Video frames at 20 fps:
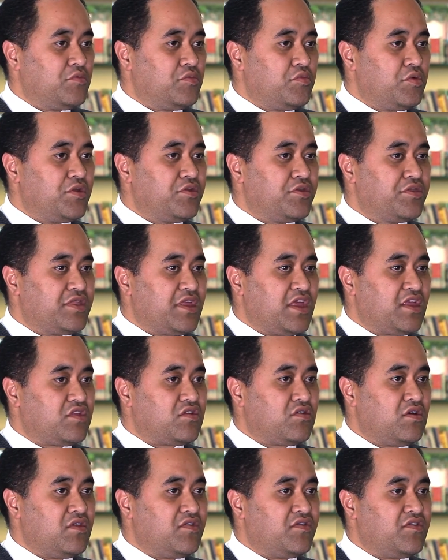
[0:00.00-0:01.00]
With that
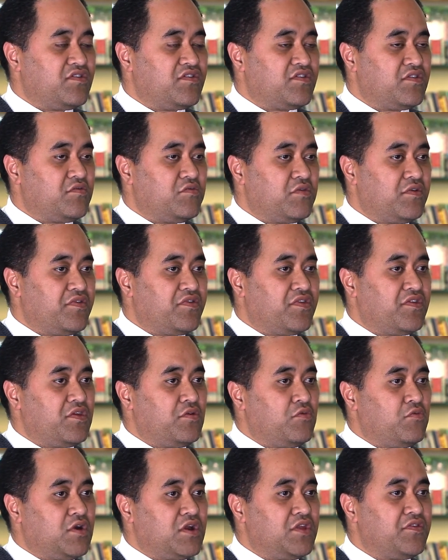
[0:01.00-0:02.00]
transition, we've
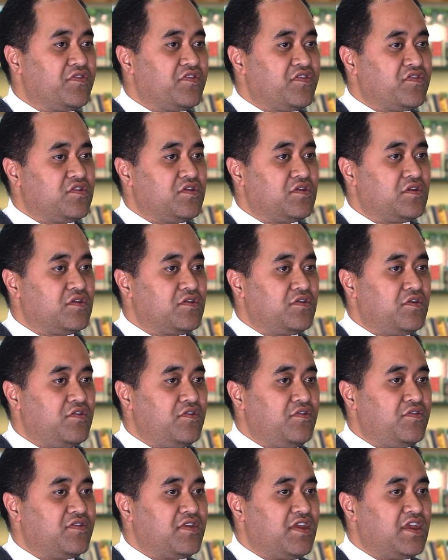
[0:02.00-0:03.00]
seen one student
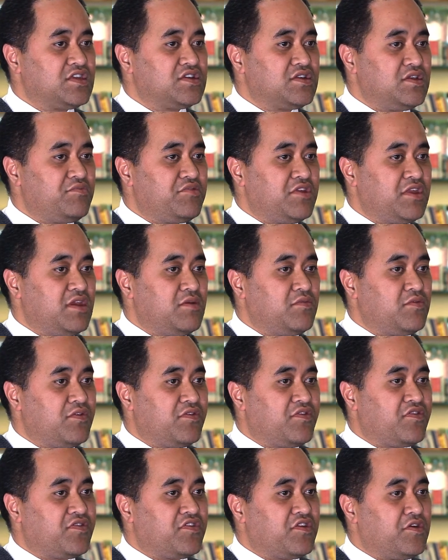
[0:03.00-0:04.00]
who's actually been able to
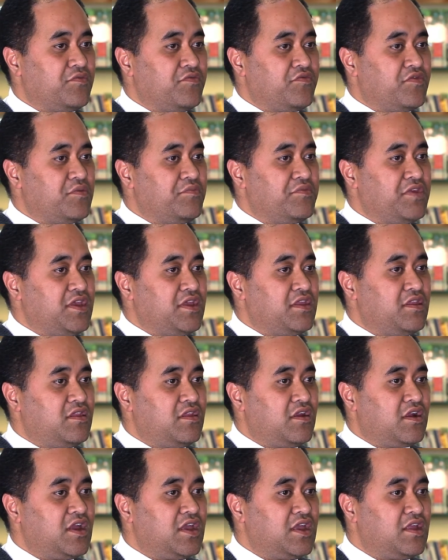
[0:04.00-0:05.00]
skip from year
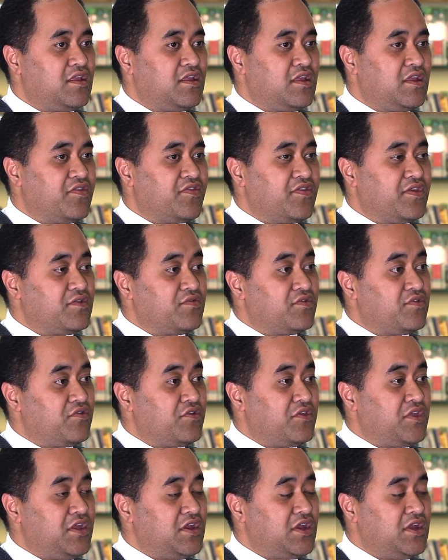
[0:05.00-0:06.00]
9, instead of
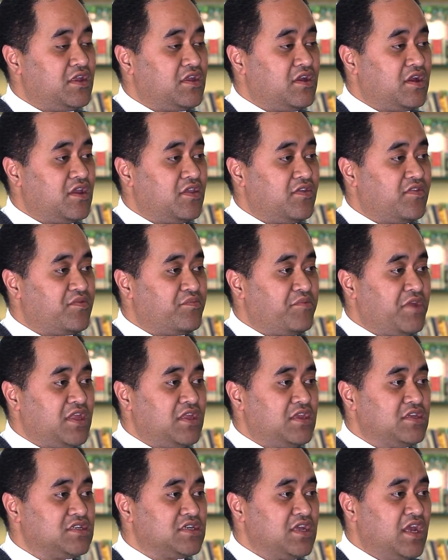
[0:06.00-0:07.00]
doing year 9
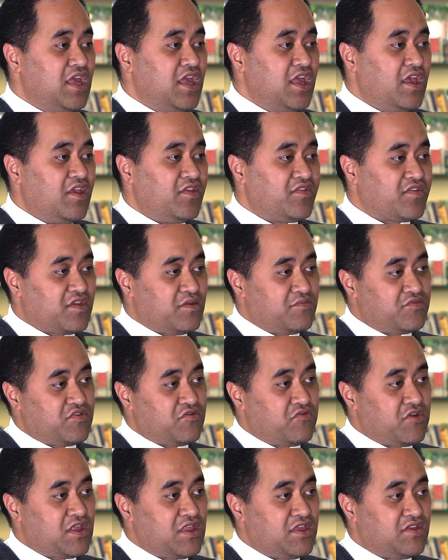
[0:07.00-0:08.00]
Spanish, has come
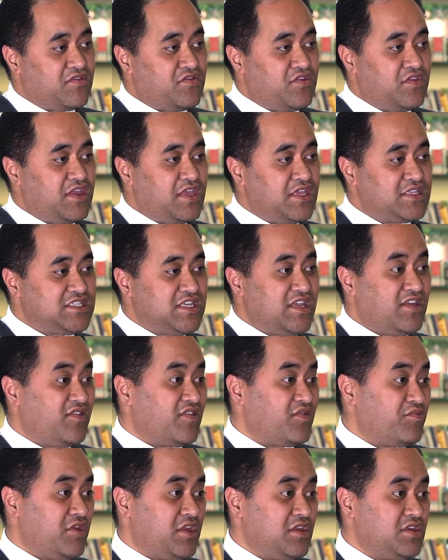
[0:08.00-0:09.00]
directly into year 10
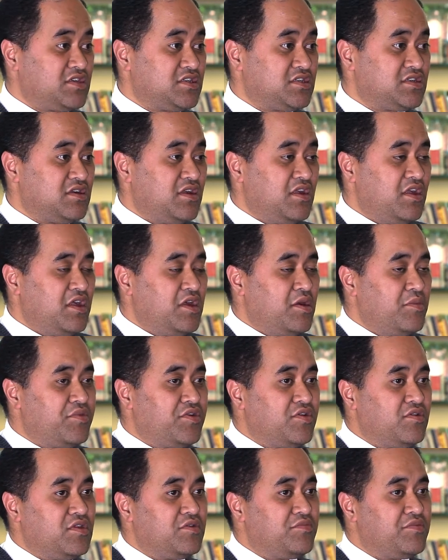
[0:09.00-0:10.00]
Spanish,
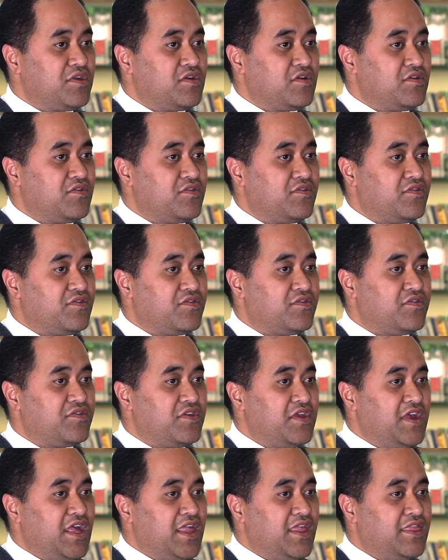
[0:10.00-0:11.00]
purely because
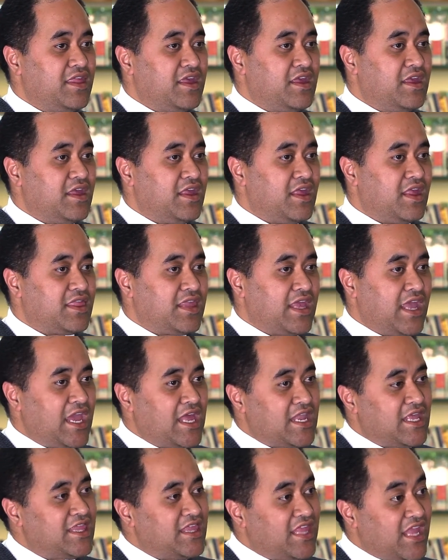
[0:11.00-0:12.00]
they
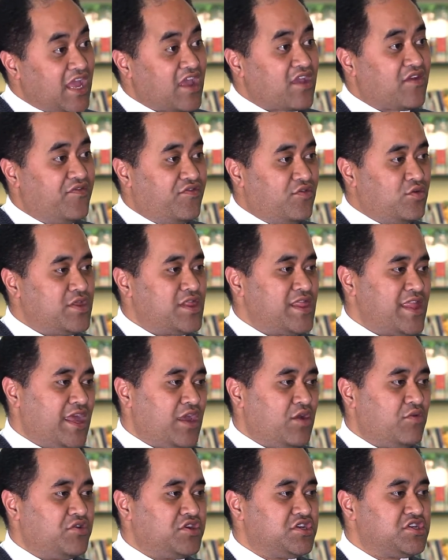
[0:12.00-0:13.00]
had a knack for the
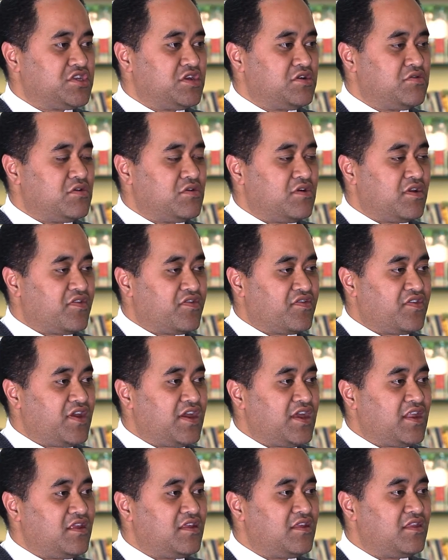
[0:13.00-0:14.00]
language. They were
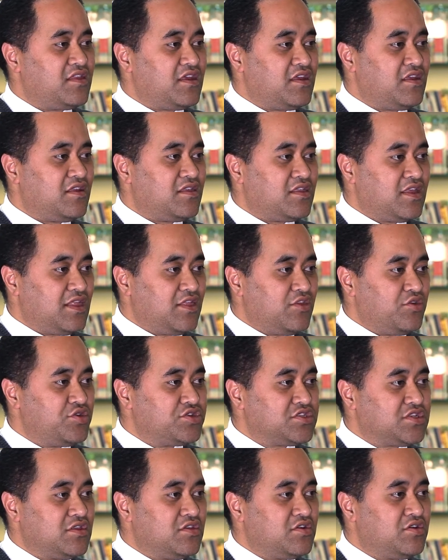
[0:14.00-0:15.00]
excited, they
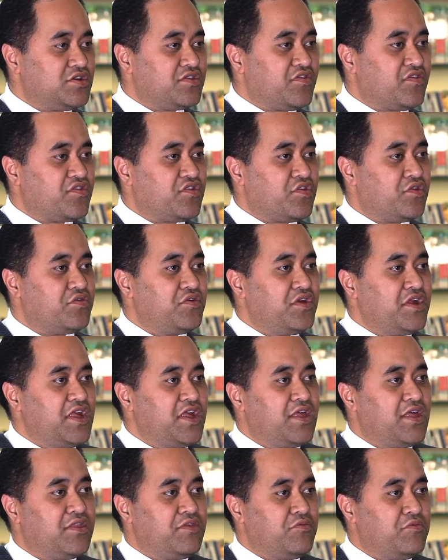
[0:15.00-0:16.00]
learnt a lot, so
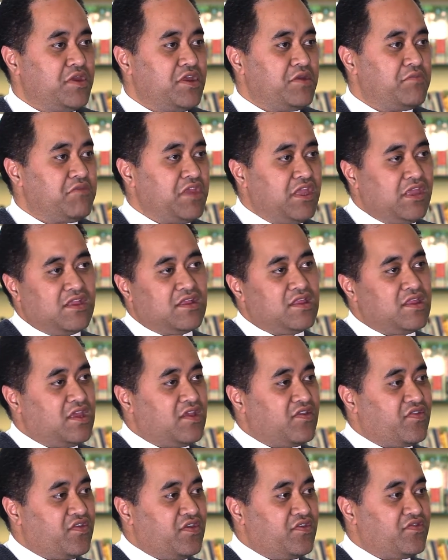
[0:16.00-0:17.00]
we immediately
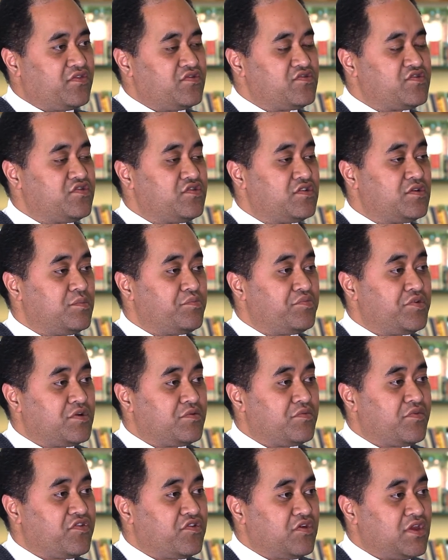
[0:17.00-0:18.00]
assessed the student and put
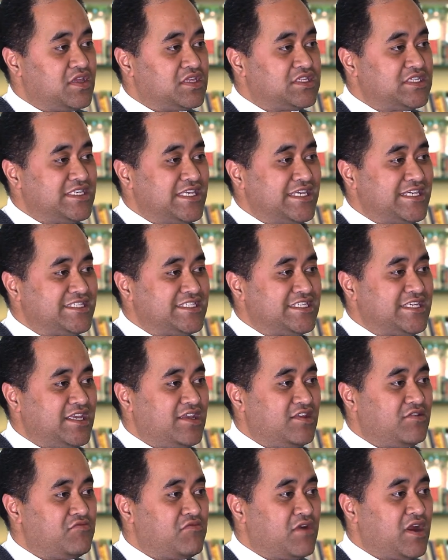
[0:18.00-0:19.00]
him straight into year
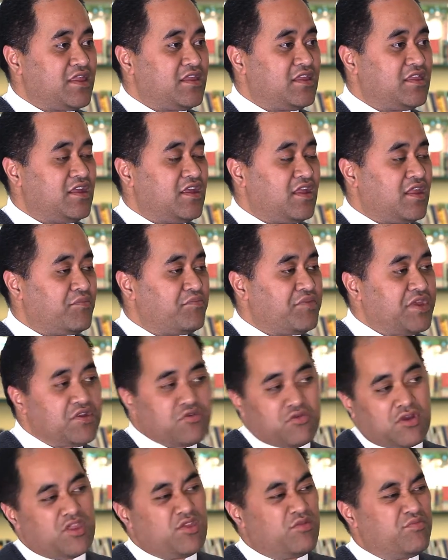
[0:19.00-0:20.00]
10 rather than beat
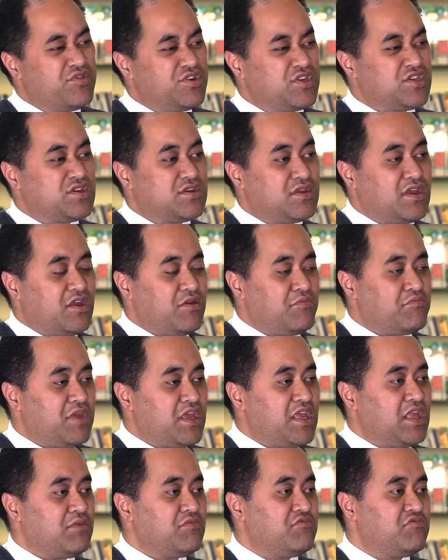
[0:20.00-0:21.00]
around the bush,
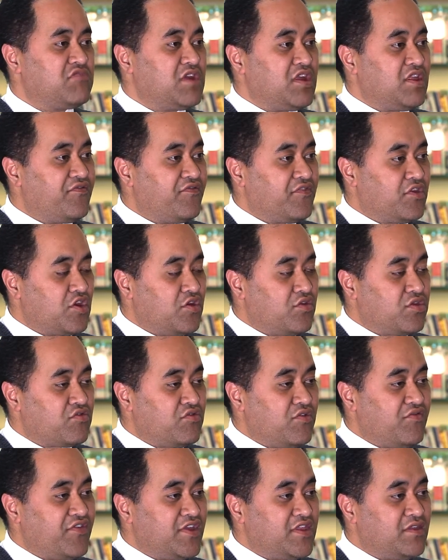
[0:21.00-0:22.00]
making him go
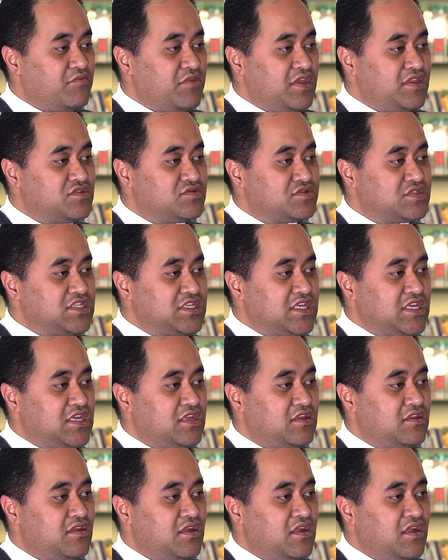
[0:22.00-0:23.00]
through fundamentals
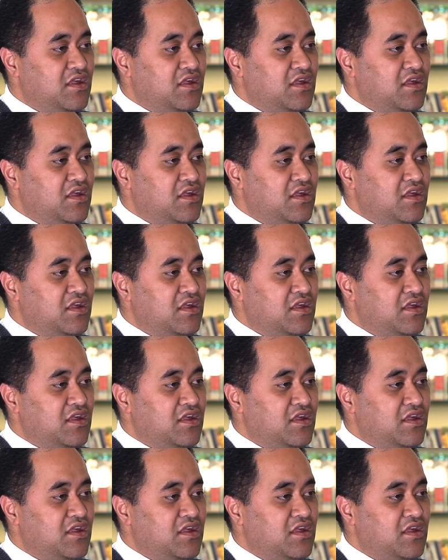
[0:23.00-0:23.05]
again.